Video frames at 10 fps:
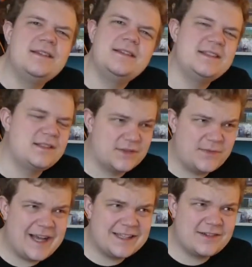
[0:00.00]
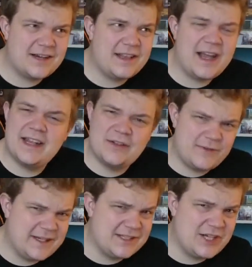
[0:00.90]
It's just faster. I don't
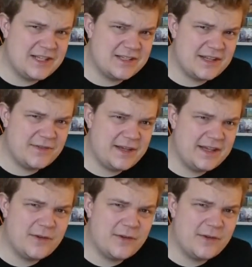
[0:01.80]
think it changes anything,